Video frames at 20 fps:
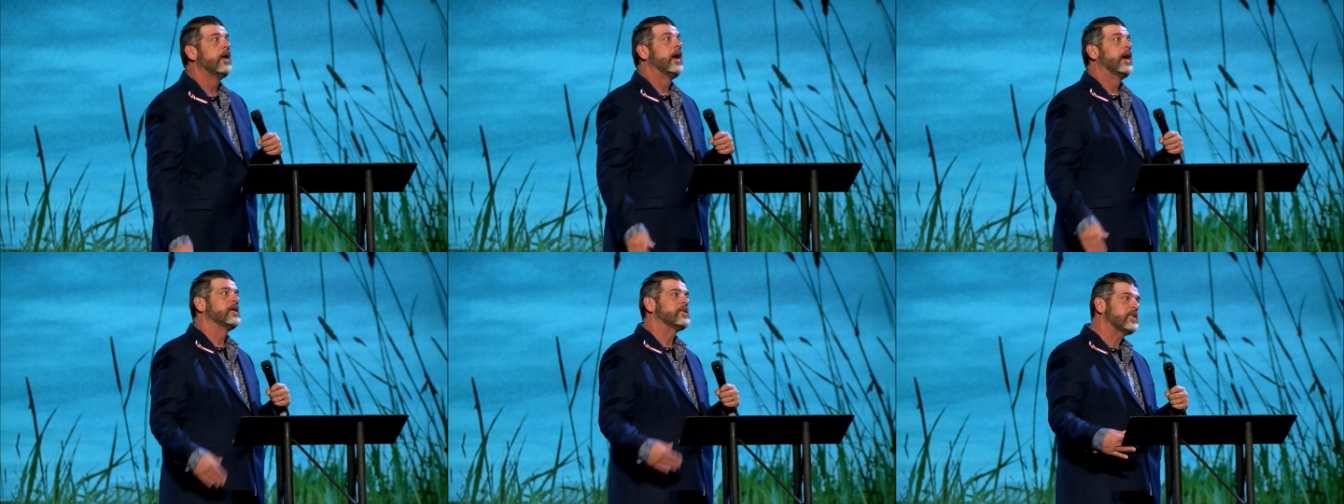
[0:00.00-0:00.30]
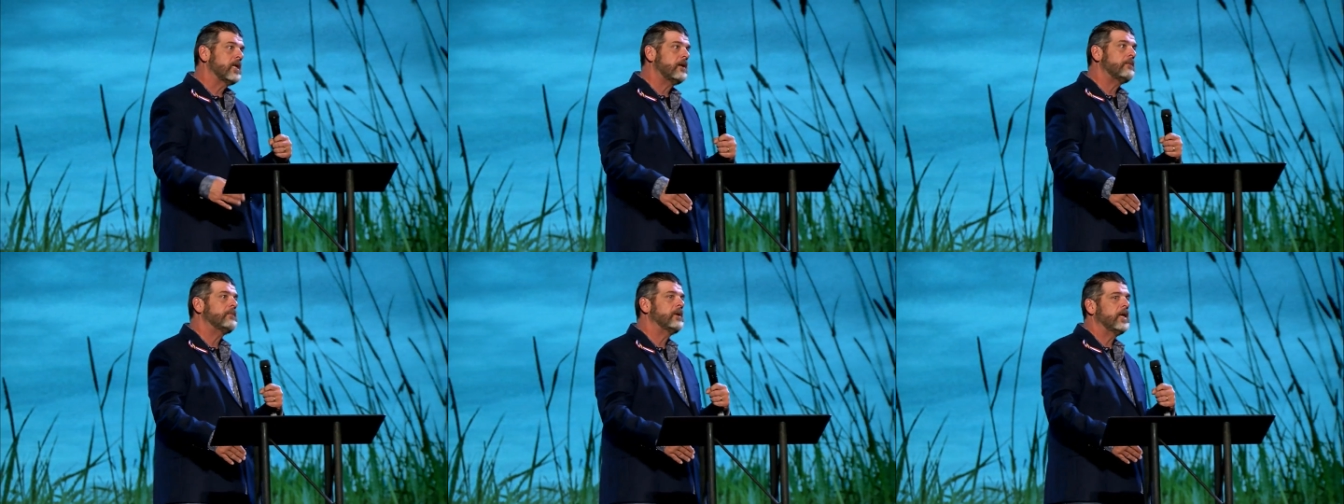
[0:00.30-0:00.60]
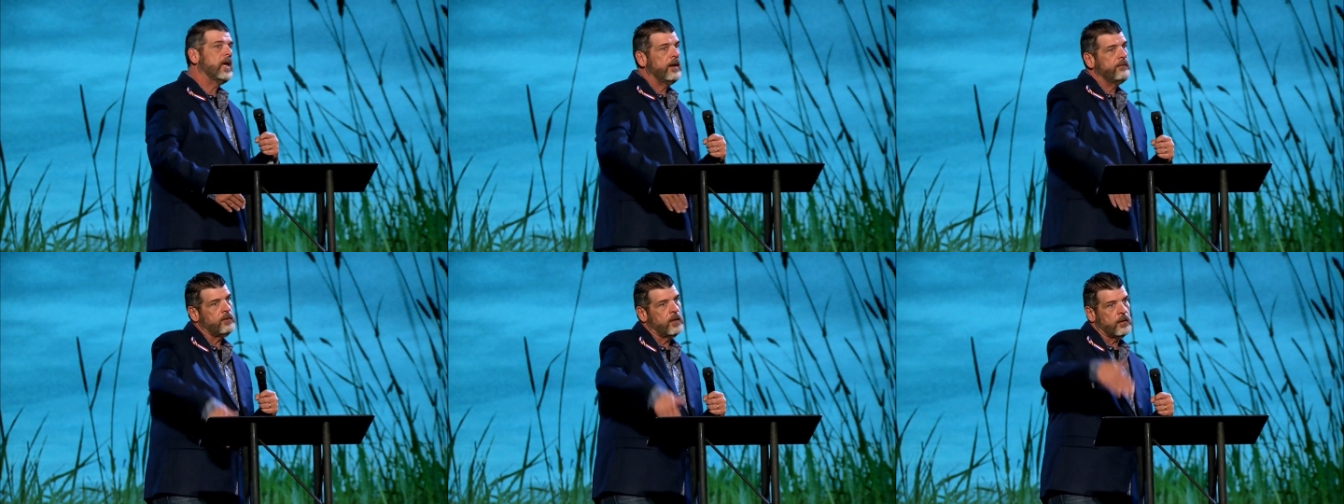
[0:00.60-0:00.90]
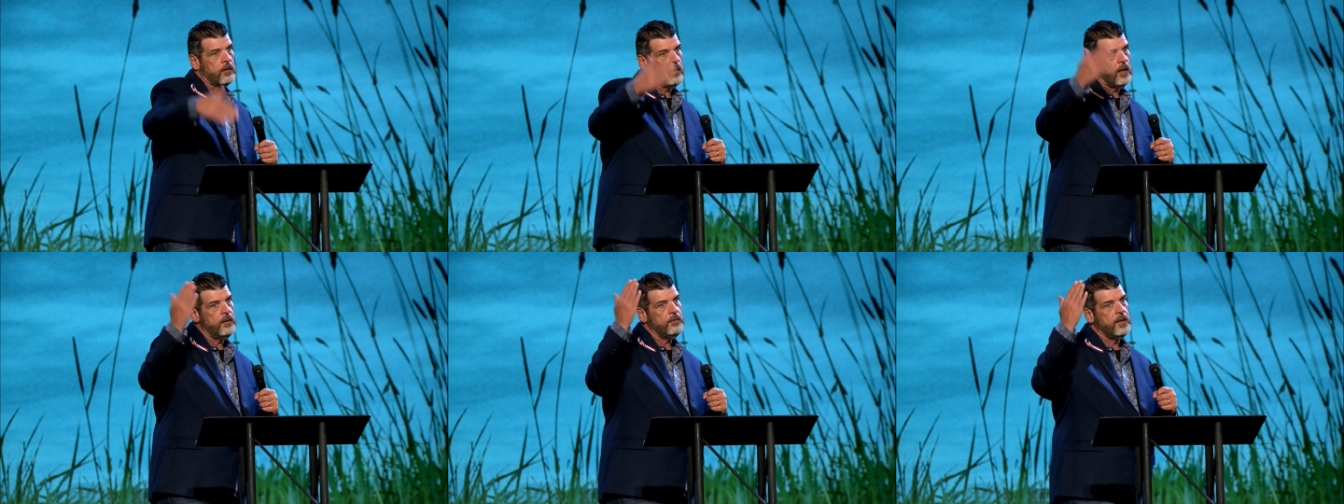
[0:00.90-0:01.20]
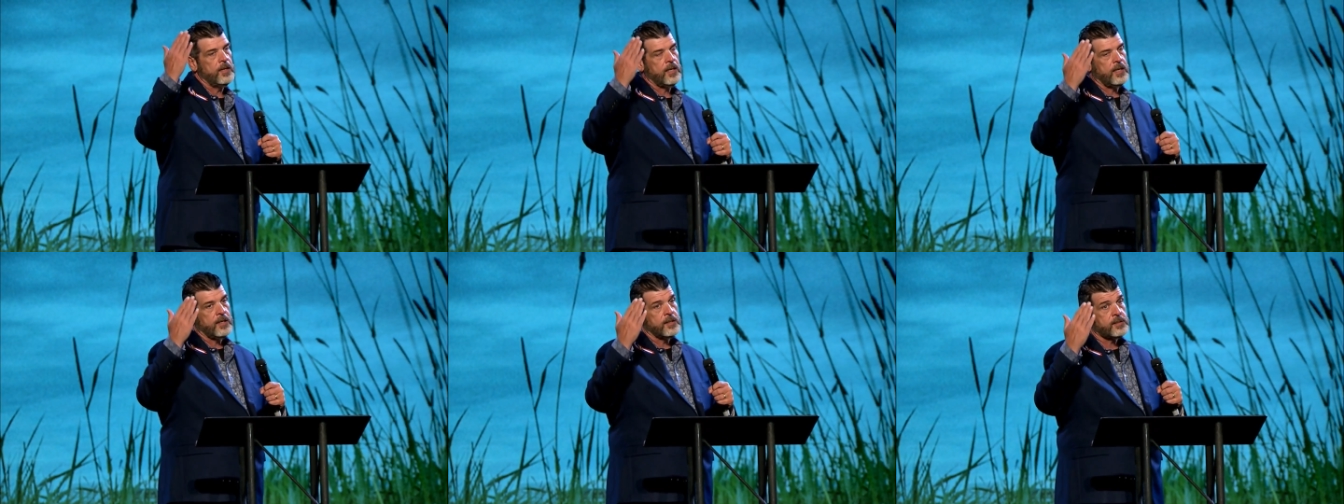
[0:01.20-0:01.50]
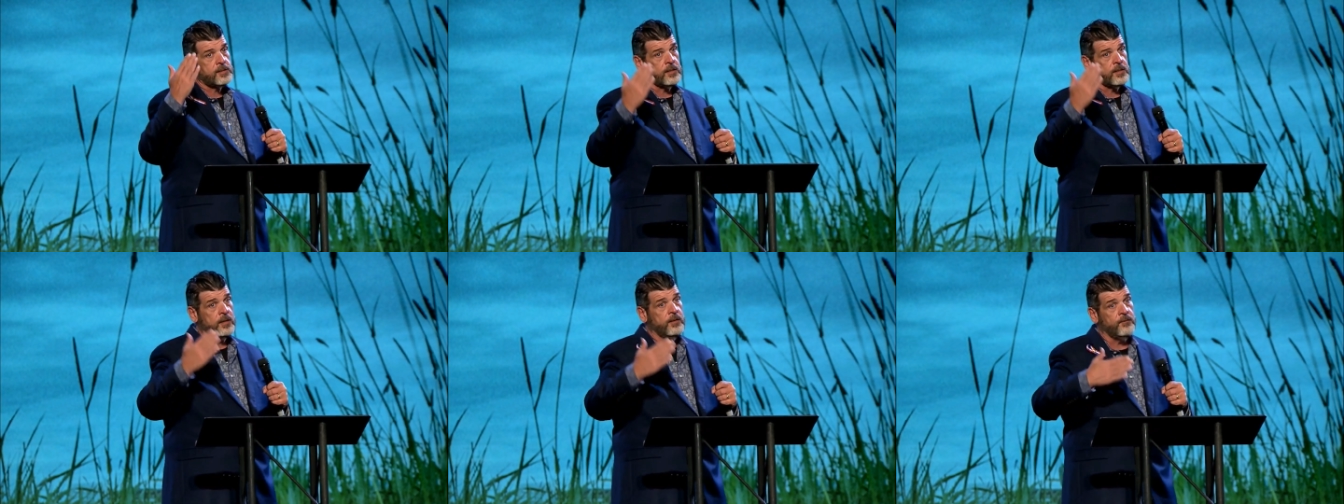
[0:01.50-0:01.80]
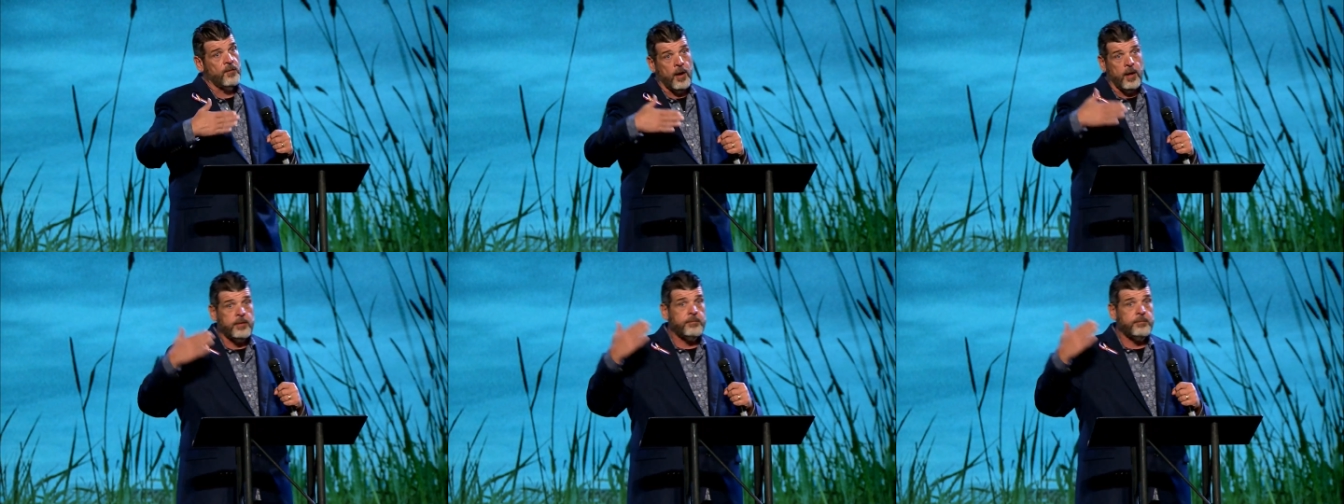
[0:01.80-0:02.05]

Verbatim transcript: instead of me having a great big history of all